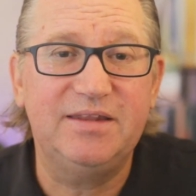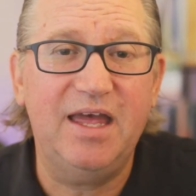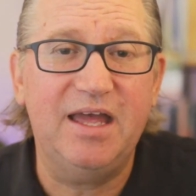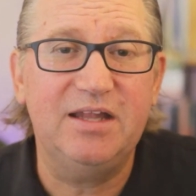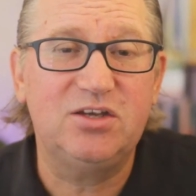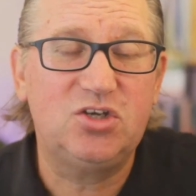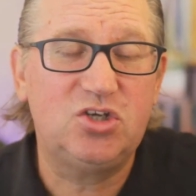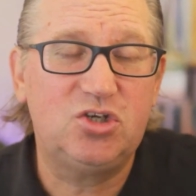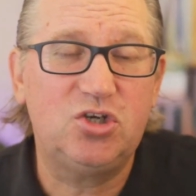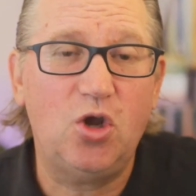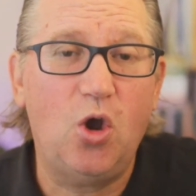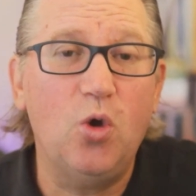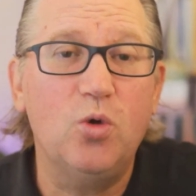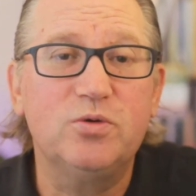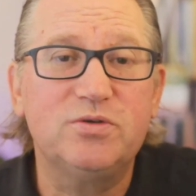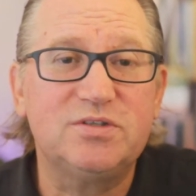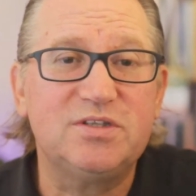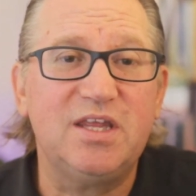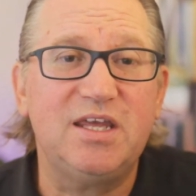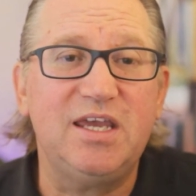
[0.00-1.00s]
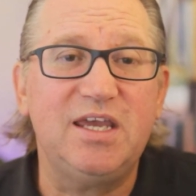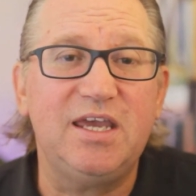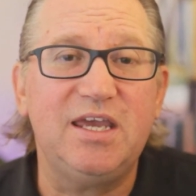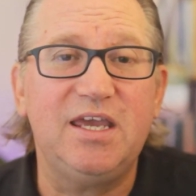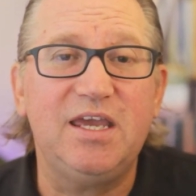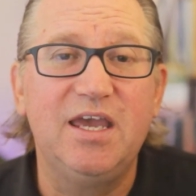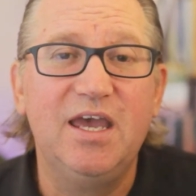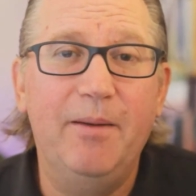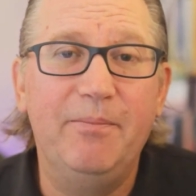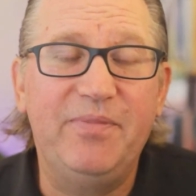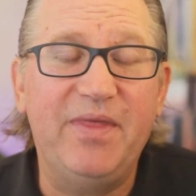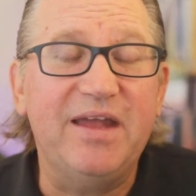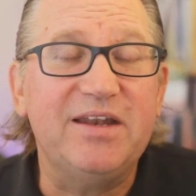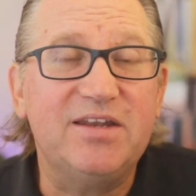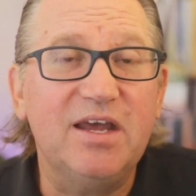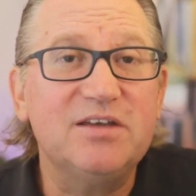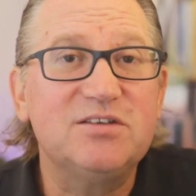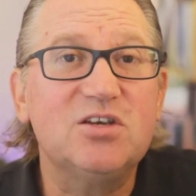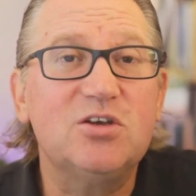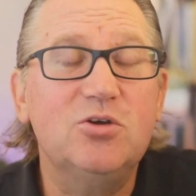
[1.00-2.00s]
shows that
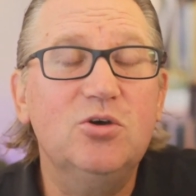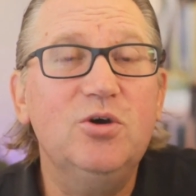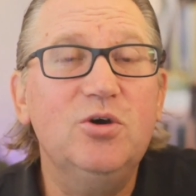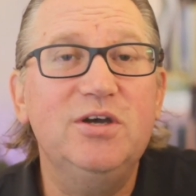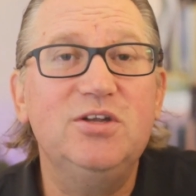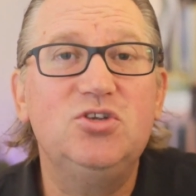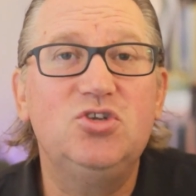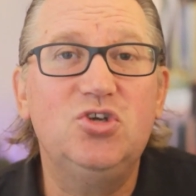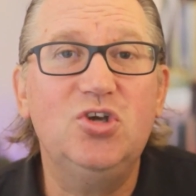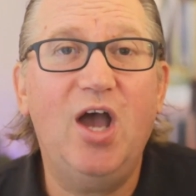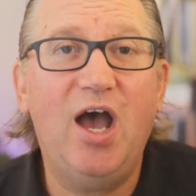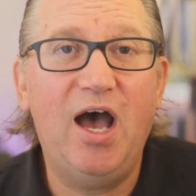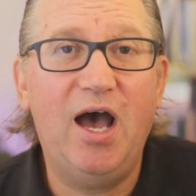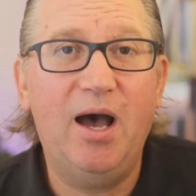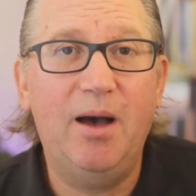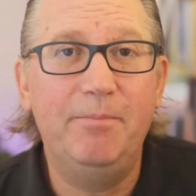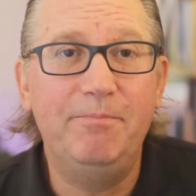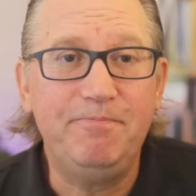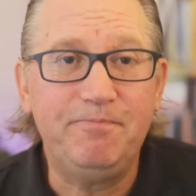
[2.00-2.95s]
does a good job